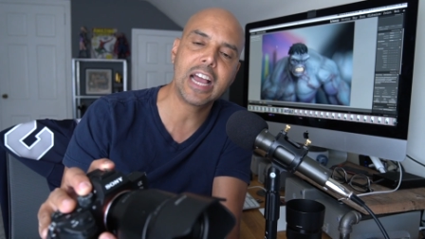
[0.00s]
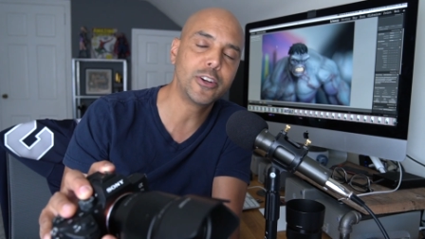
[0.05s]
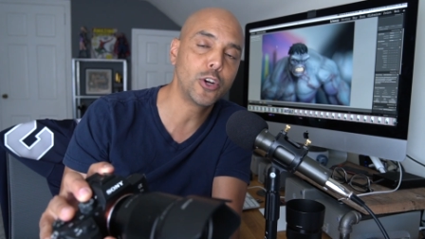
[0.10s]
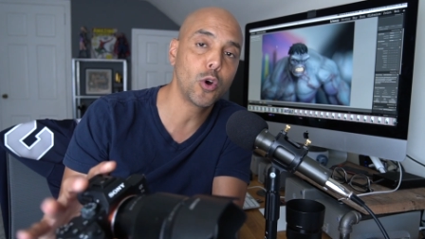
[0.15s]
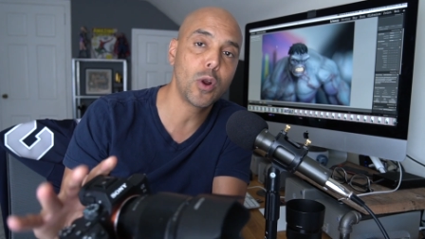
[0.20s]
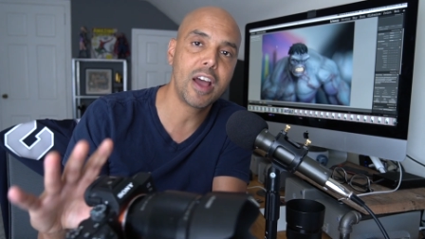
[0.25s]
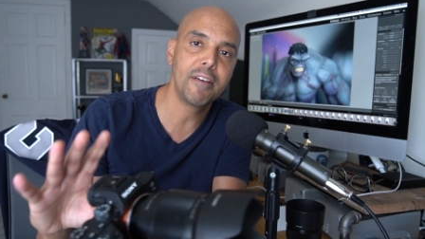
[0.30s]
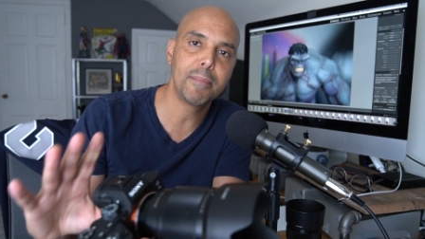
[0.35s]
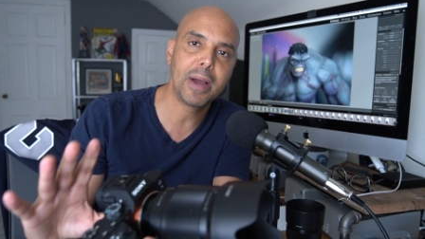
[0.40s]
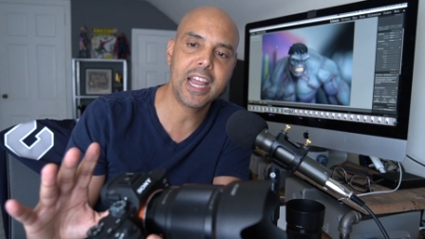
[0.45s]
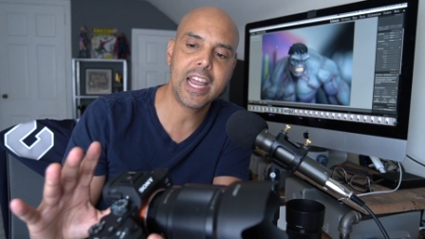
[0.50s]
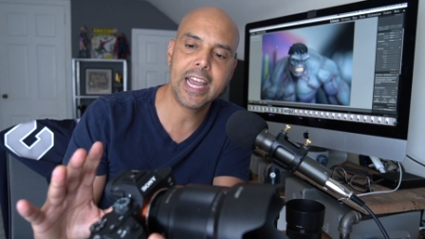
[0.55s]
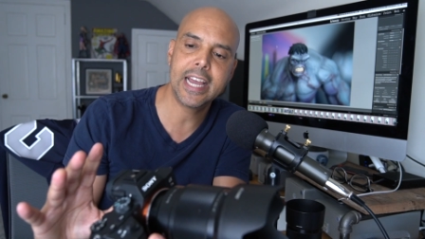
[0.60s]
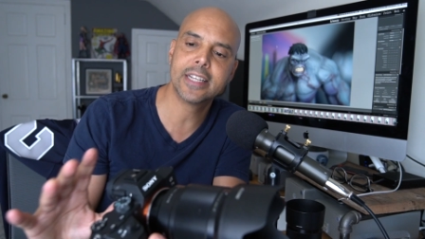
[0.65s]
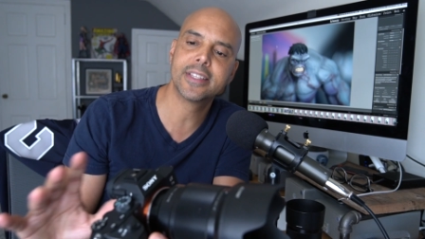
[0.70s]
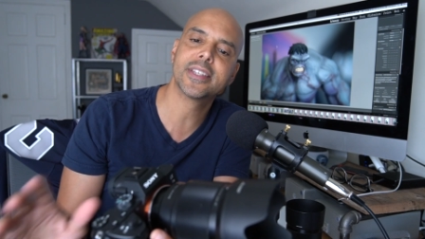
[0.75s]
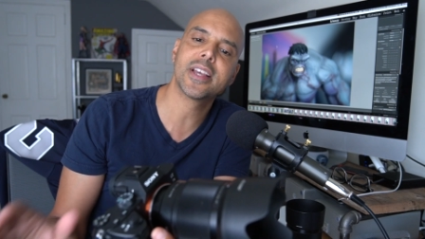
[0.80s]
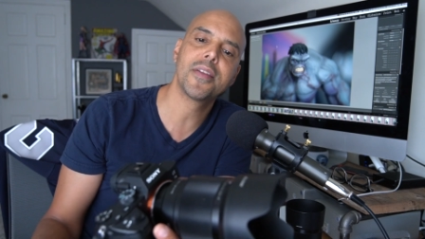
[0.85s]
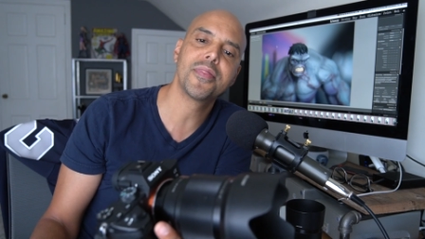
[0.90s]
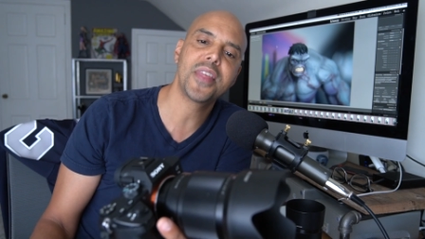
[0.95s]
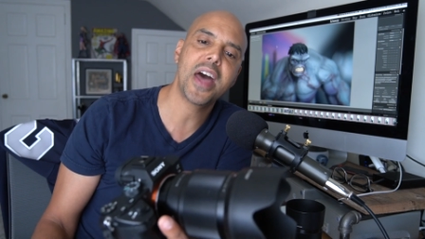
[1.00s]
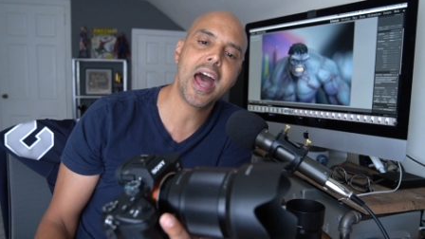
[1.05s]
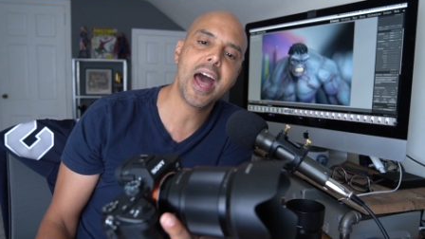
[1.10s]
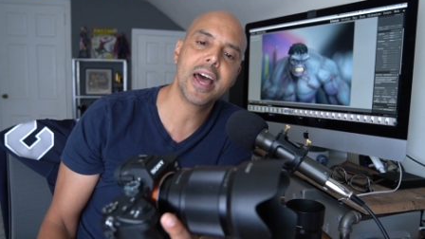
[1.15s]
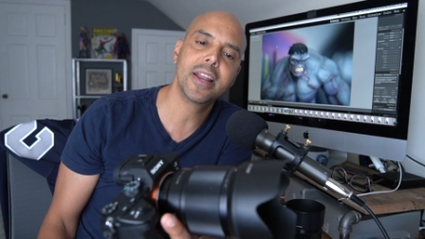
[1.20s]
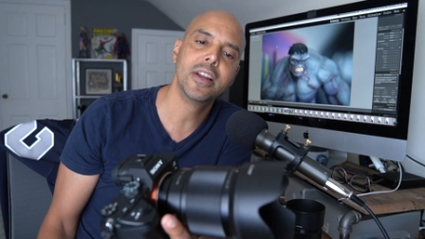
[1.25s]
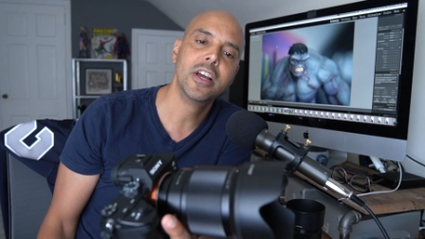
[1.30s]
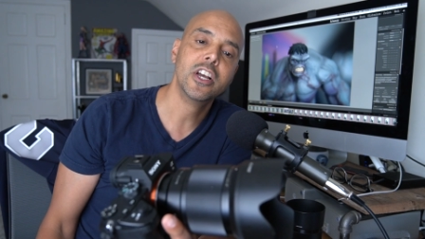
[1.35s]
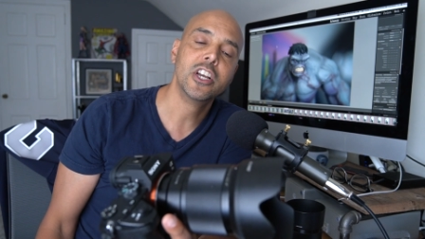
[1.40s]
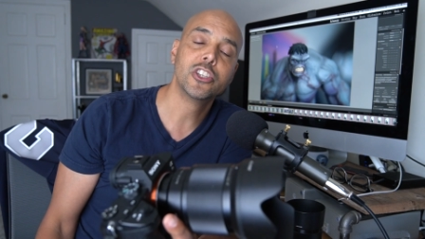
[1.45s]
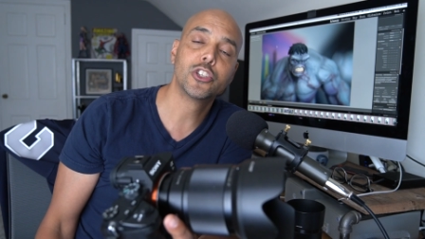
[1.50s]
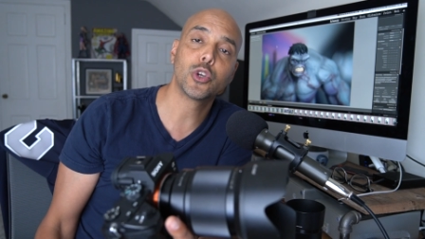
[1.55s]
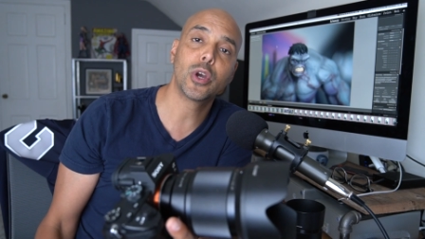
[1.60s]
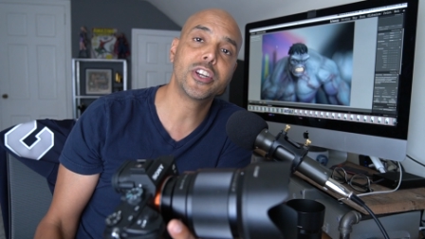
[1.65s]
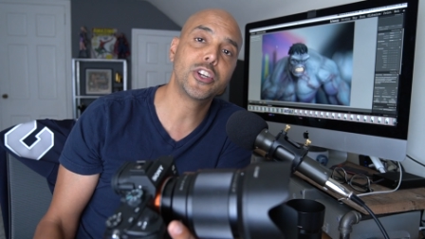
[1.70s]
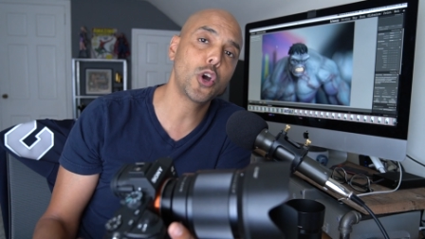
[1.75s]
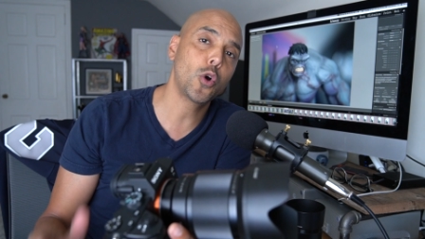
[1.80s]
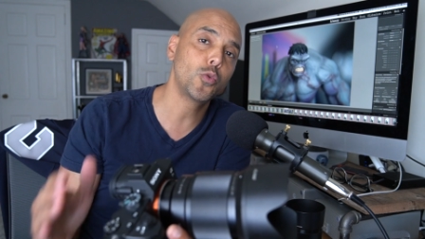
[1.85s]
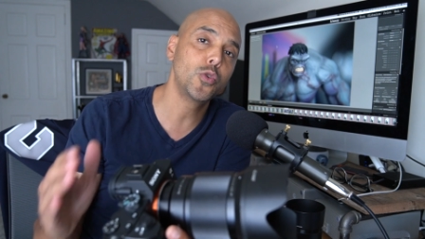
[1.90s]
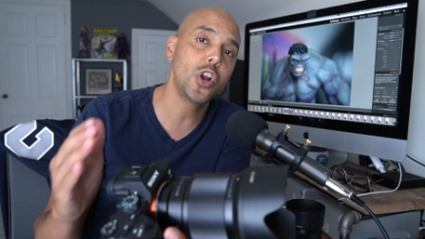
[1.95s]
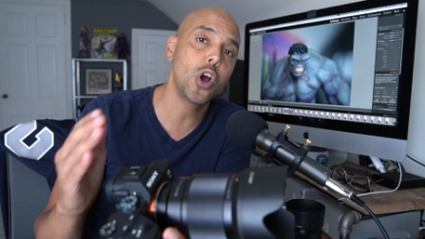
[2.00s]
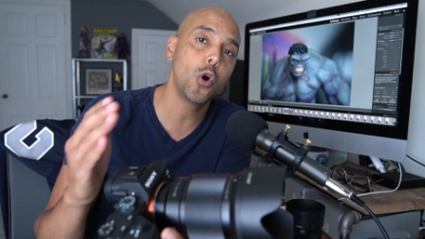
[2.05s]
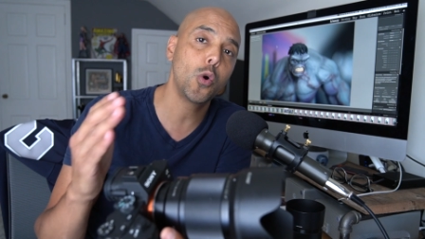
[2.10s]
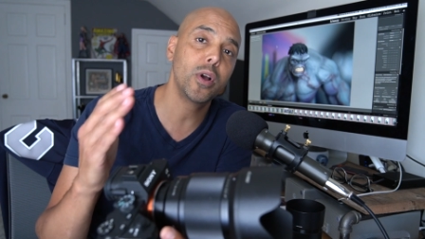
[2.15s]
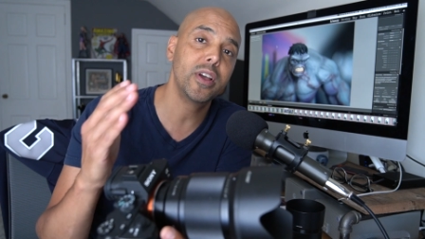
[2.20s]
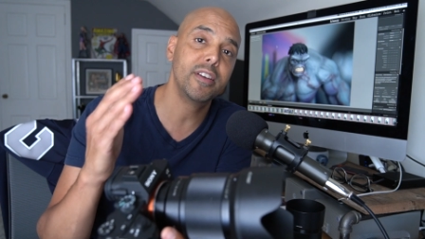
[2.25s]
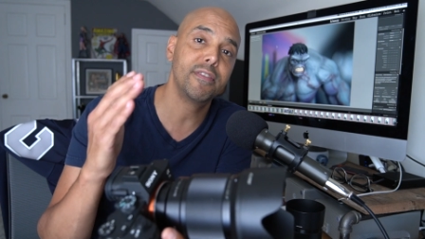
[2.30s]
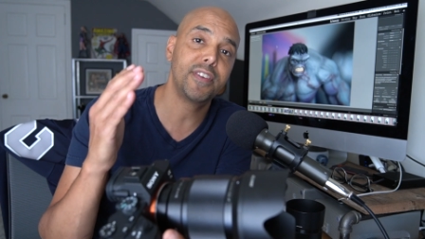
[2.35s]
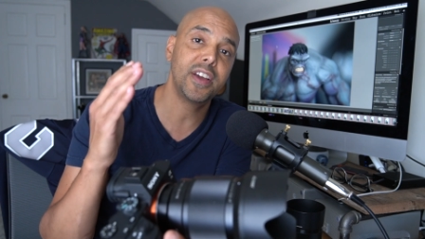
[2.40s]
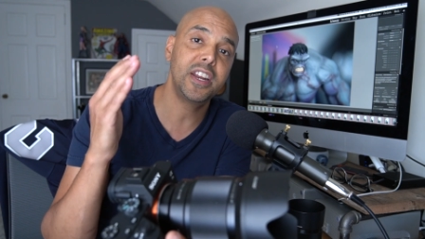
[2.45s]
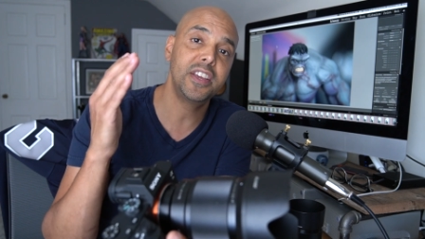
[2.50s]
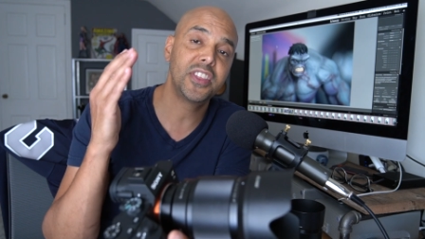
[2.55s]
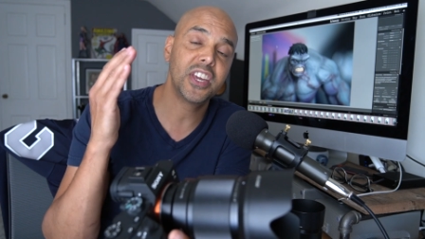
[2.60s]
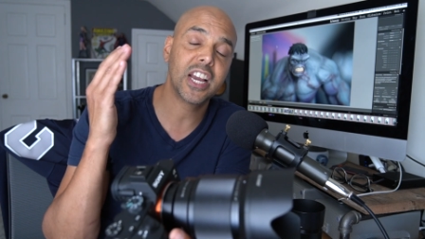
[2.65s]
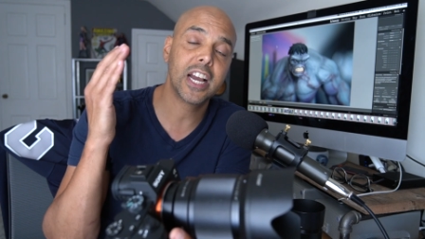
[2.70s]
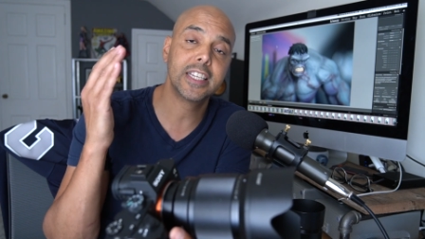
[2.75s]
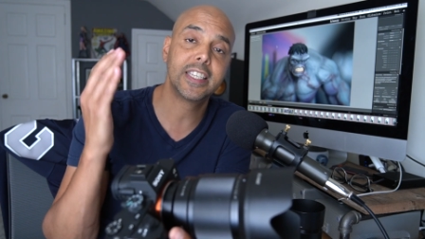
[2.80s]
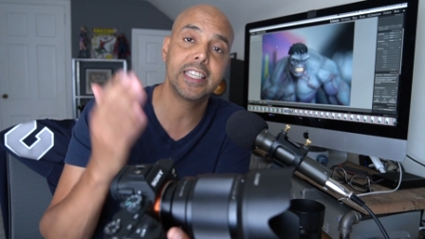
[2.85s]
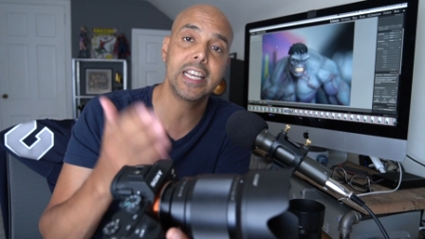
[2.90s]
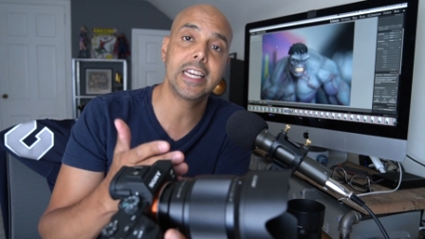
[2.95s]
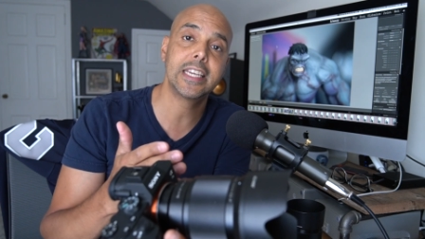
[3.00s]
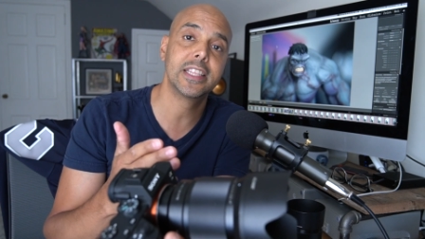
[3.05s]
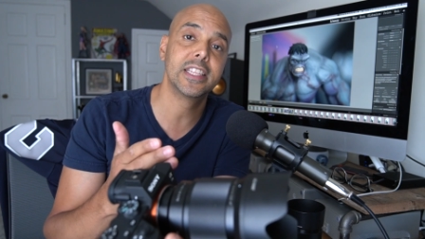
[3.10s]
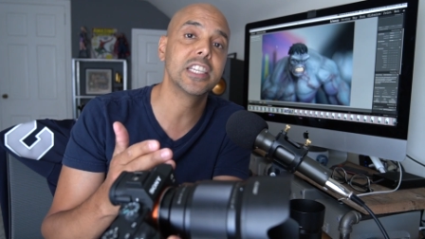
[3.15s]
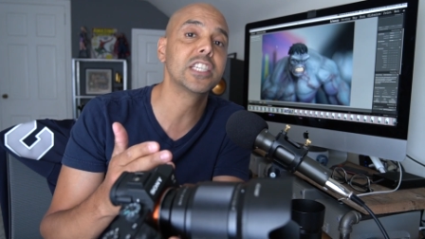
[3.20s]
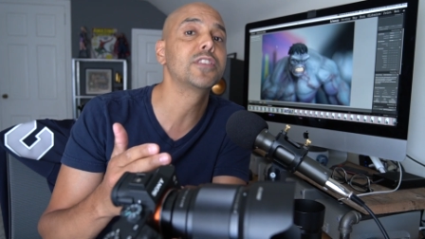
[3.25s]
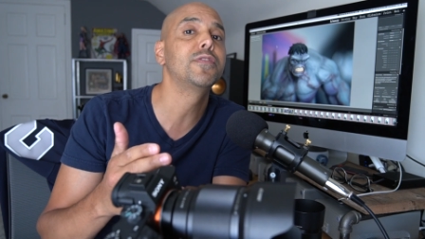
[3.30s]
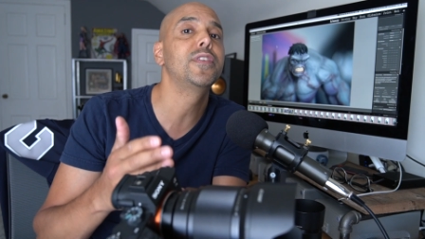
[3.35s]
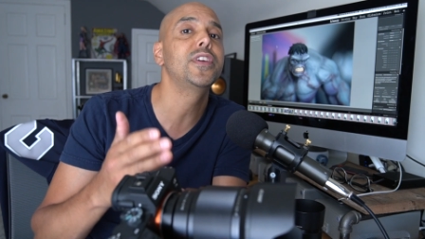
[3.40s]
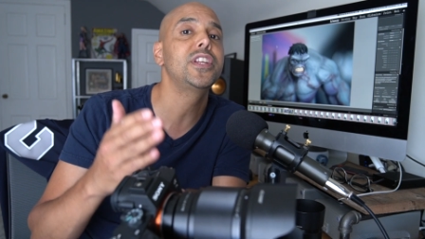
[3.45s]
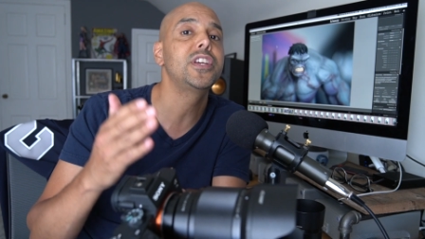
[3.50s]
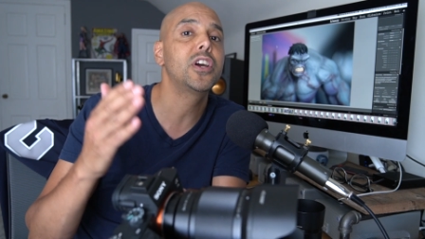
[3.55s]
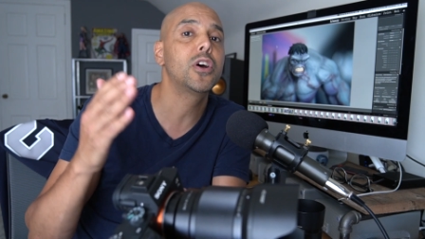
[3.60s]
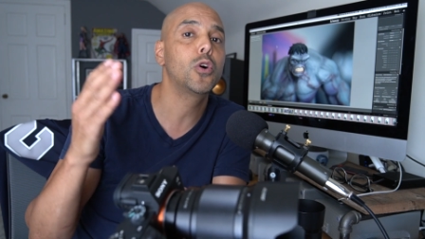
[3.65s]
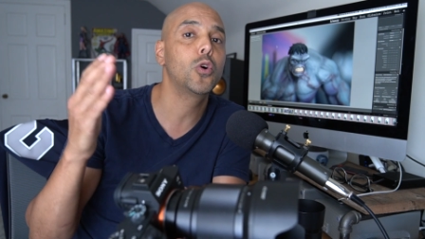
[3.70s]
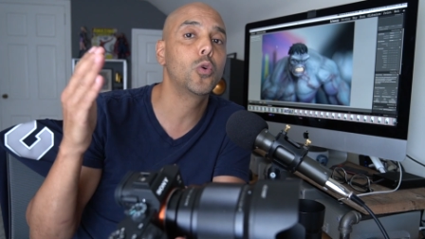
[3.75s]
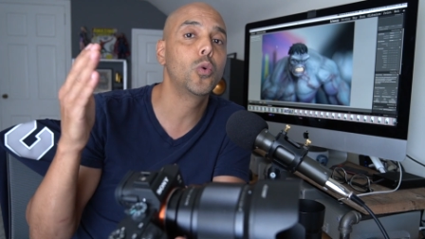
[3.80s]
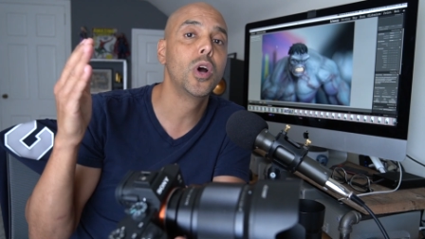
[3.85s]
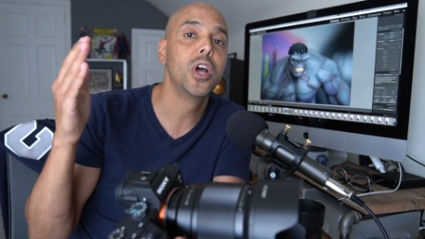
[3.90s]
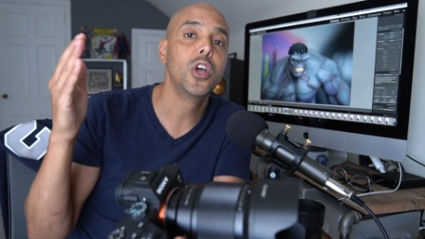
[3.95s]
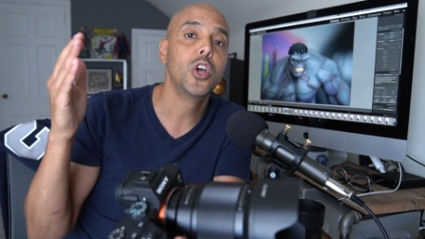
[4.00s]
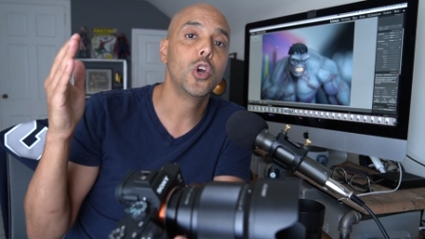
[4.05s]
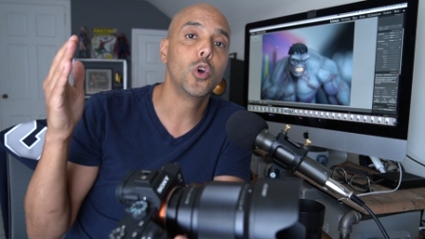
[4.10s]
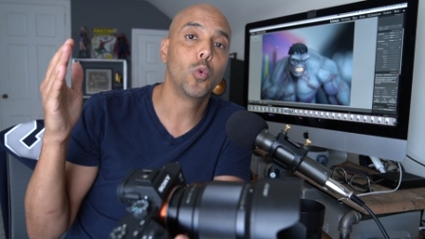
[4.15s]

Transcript: I don't have my hands on that, so I don't know if anything I say in this video